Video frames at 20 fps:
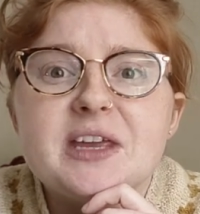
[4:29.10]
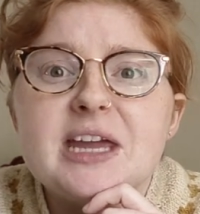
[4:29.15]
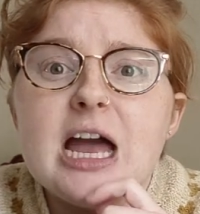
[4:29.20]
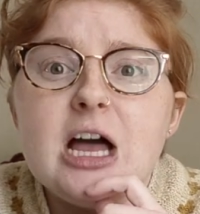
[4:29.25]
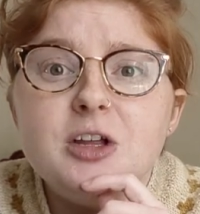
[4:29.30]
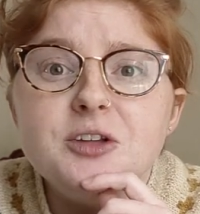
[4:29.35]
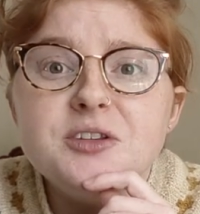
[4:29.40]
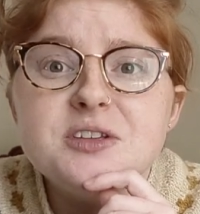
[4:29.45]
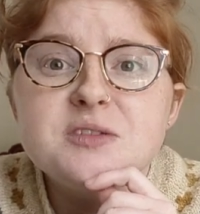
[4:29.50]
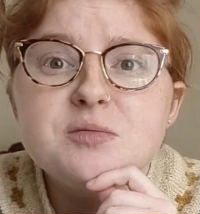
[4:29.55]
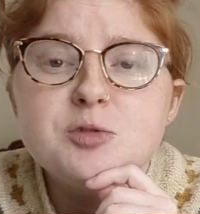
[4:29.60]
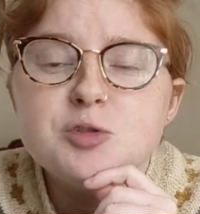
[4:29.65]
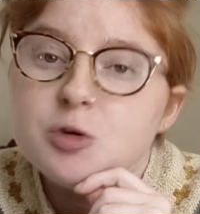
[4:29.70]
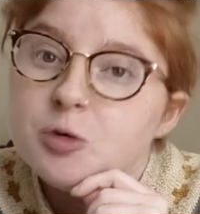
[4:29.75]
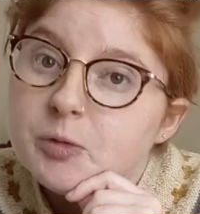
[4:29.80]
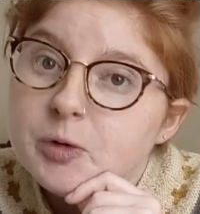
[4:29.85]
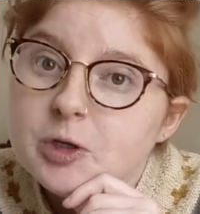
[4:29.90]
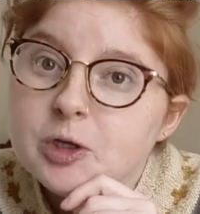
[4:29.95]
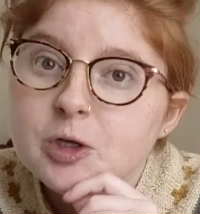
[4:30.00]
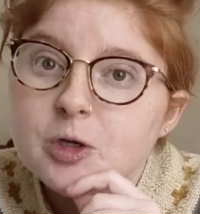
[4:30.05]
Celts, which
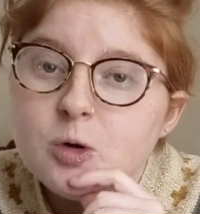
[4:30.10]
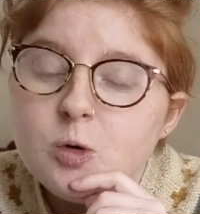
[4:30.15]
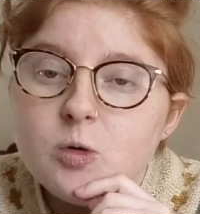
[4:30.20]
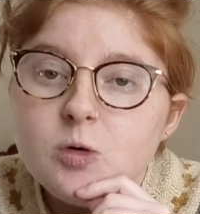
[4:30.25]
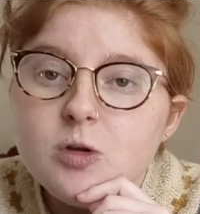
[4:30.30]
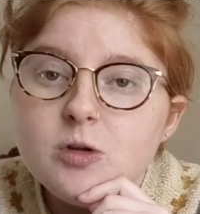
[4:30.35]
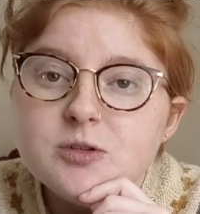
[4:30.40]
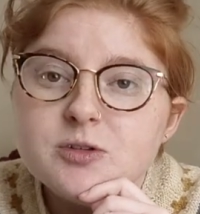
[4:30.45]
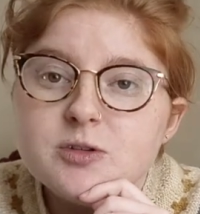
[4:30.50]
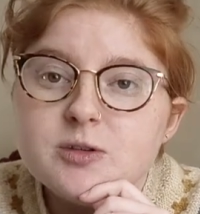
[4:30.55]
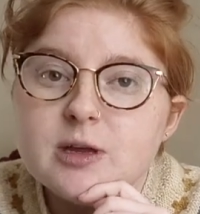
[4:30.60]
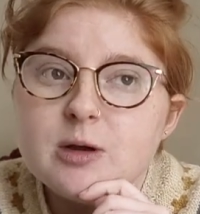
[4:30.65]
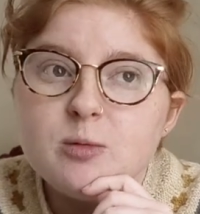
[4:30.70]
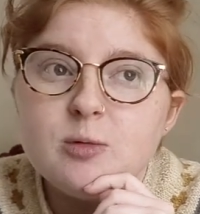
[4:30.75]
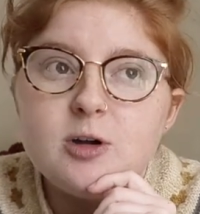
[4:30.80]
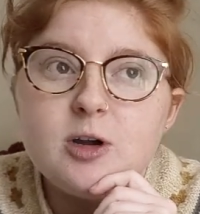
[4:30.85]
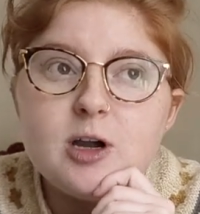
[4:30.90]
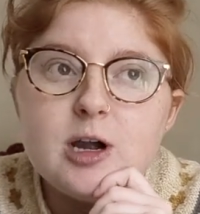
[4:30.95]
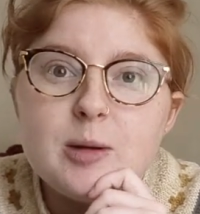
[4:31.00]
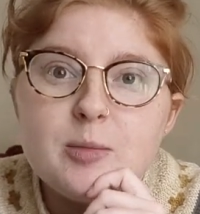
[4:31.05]
are really cool. So they
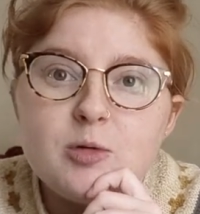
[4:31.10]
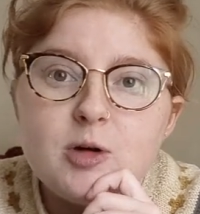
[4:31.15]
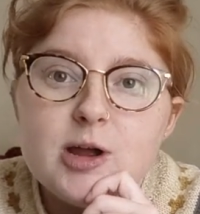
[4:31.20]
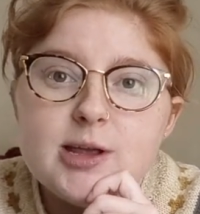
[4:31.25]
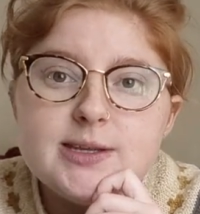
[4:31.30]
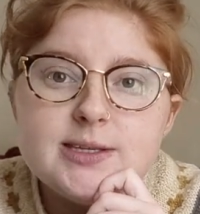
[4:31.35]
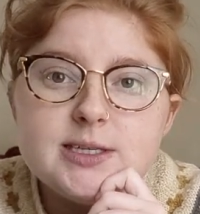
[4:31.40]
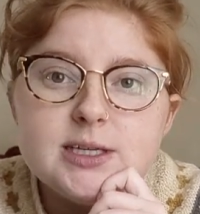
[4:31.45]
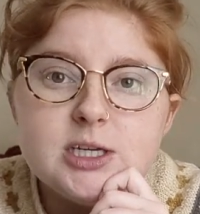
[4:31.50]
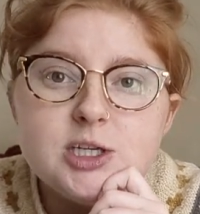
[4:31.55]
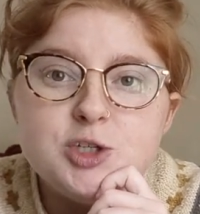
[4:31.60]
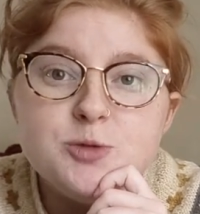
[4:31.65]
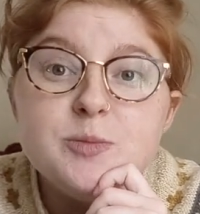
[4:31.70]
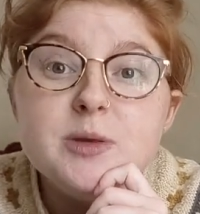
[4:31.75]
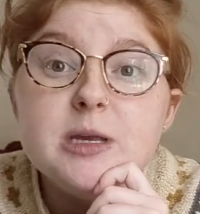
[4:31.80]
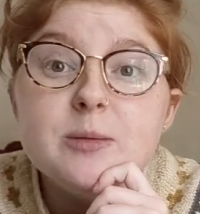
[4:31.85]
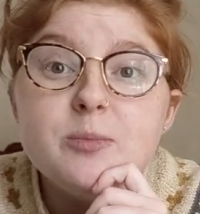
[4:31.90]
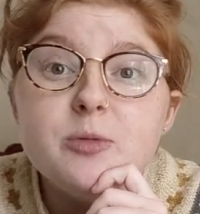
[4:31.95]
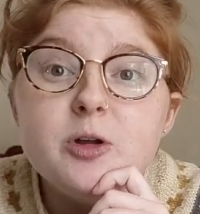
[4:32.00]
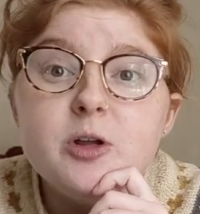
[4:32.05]
were a Bronze Age
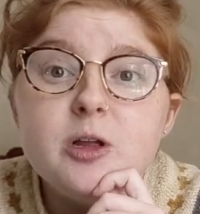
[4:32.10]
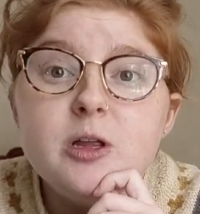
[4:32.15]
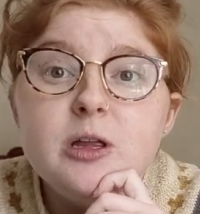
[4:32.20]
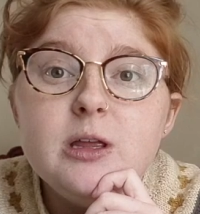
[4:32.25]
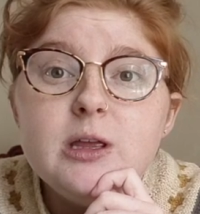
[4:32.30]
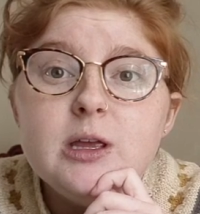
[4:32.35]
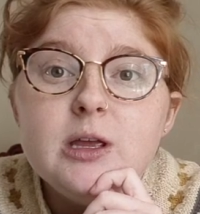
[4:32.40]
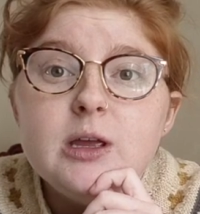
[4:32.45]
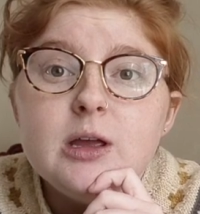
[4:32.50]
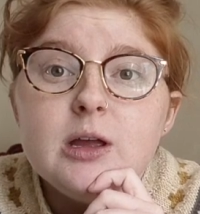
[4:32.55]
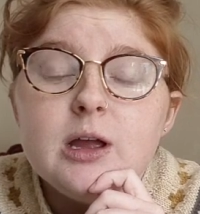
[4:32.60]
people.